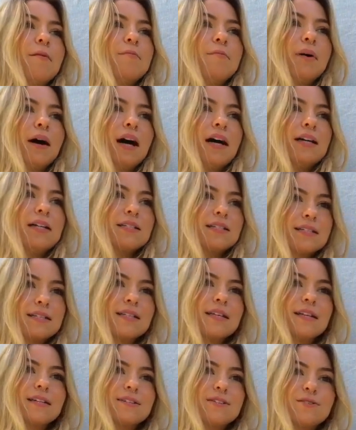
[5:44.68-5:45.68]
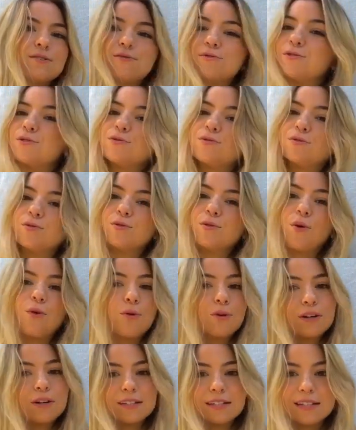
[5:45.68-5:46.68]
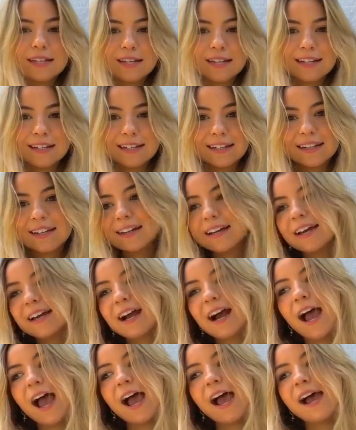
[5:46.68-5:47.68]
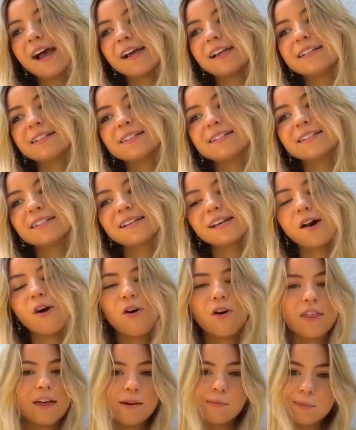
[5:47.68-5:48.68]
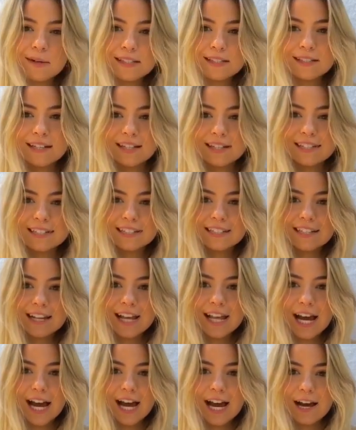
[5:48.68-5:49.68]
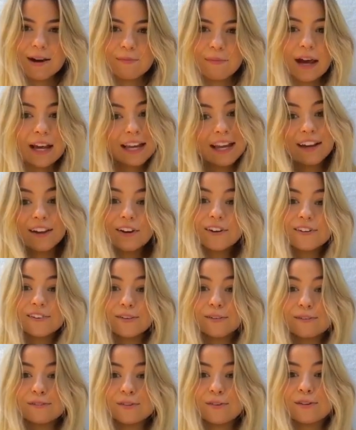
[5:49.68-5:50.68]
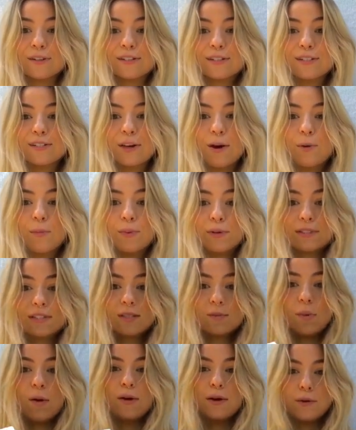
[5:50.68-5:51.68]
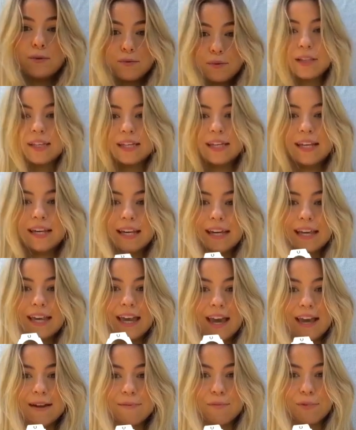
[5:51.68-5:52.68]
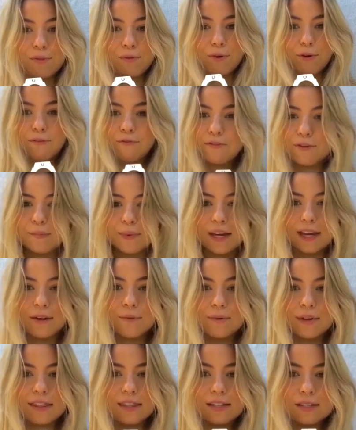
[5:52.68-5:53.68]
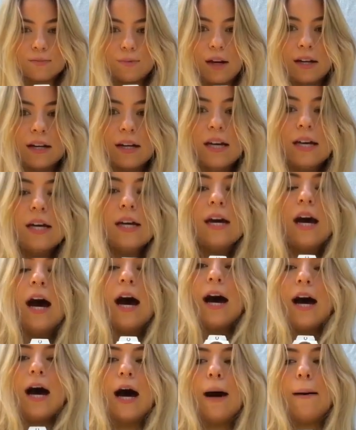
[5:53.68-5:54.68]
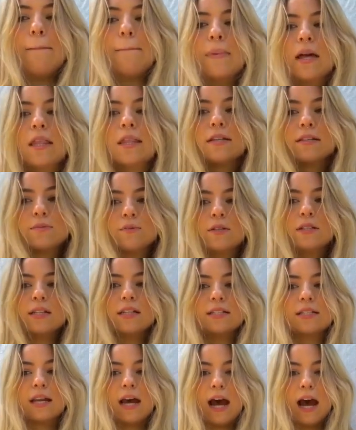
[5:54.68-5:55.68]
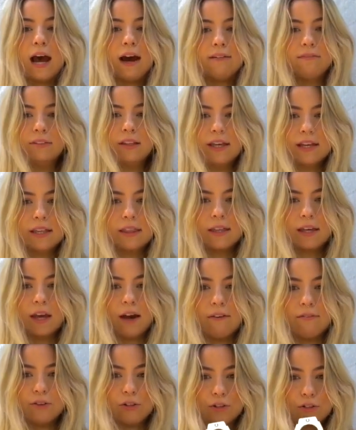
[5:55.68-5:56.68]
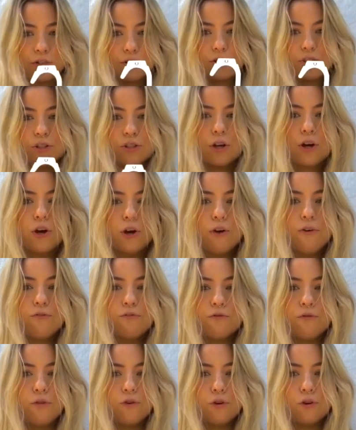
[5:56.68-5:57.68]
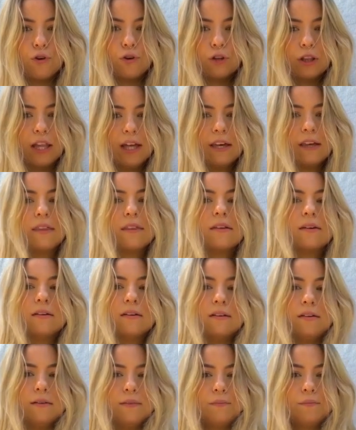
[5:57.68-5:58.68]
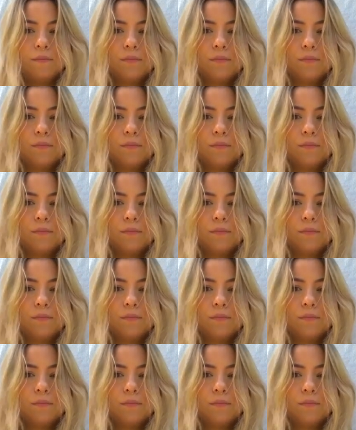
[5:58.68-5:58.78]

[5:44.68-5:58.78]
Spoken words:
but due to quarantine and all that business, I can't go to the thrift store. So Princess Polly really came through for me with this one. This one doesn't have like the covers for like the